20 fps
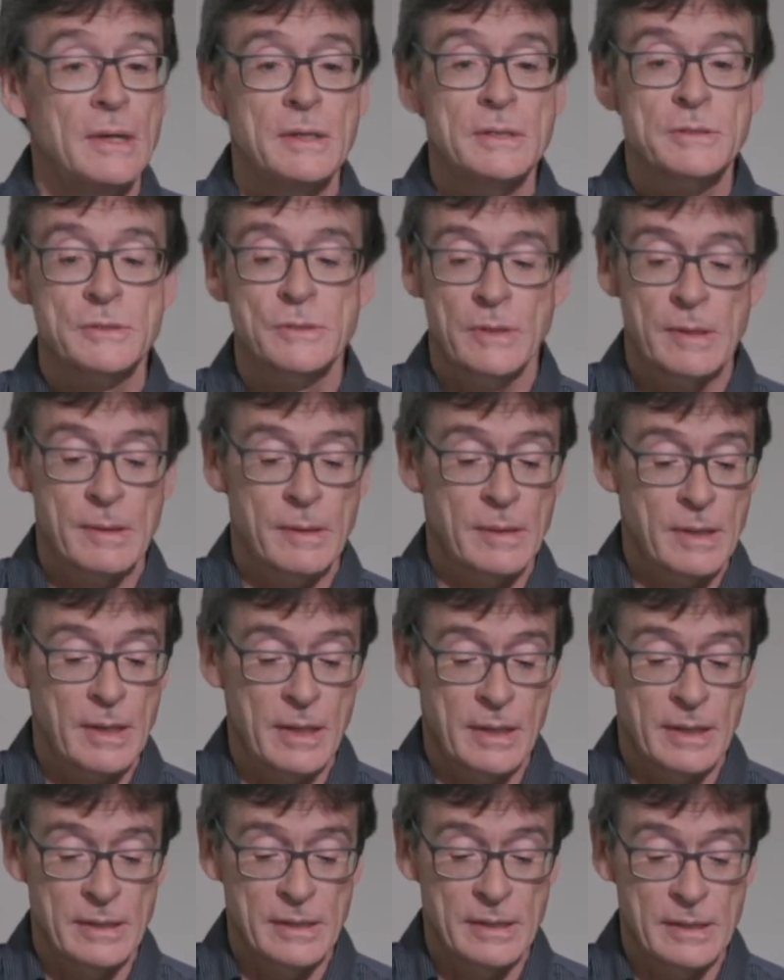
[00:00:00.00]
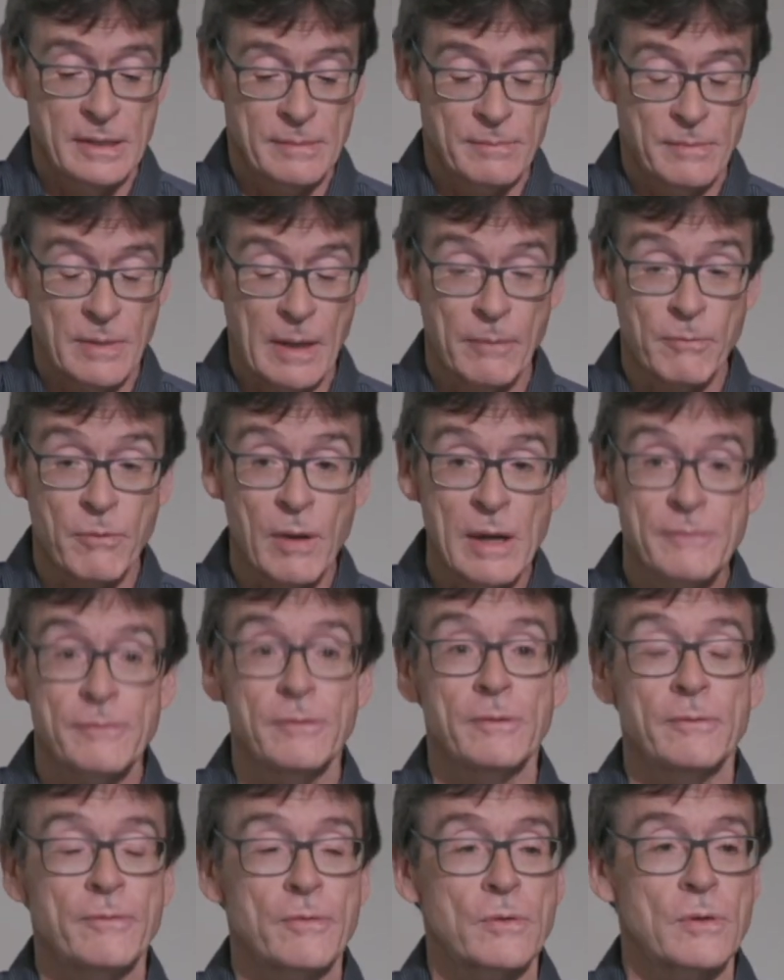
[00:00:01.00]
So I'm
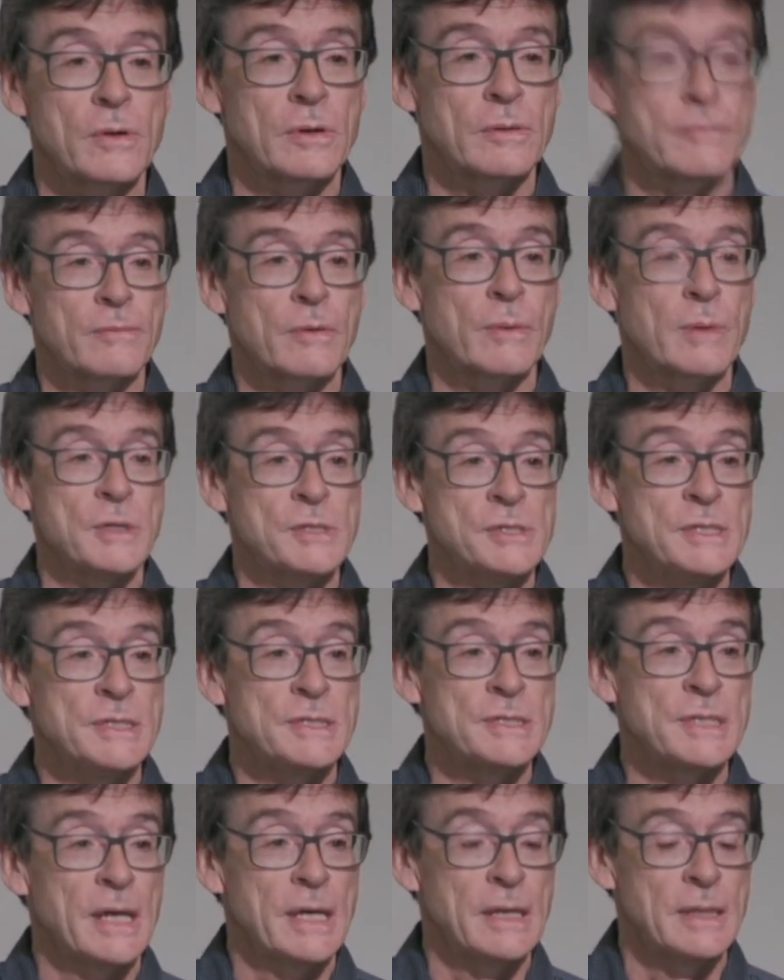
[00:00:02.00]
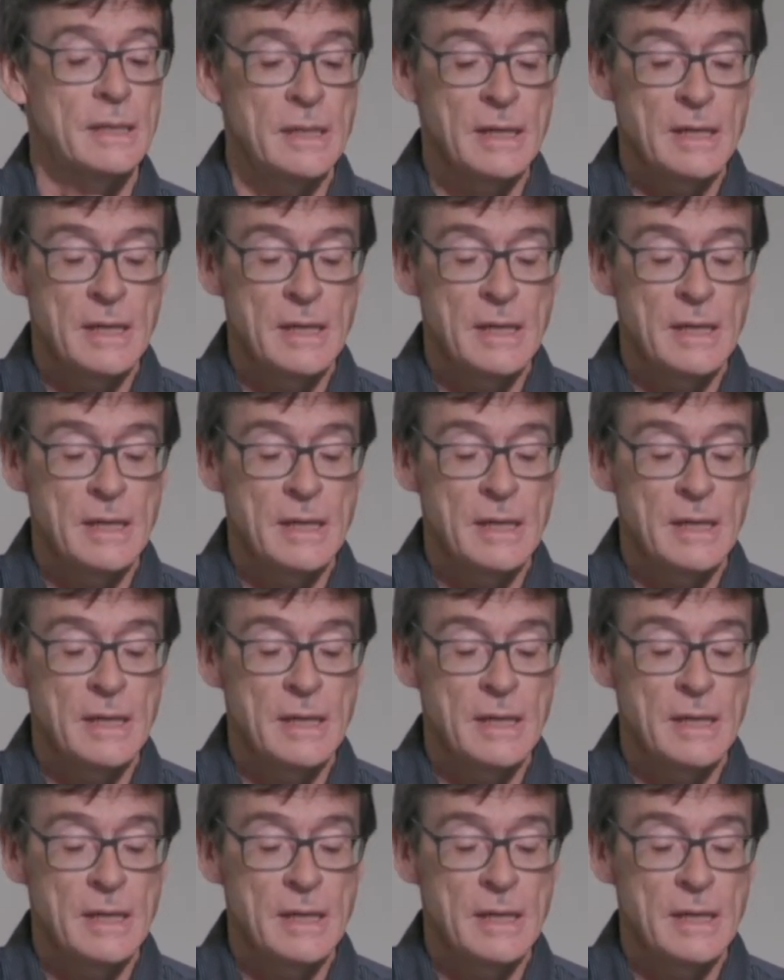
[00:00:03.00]
grateful for what she said.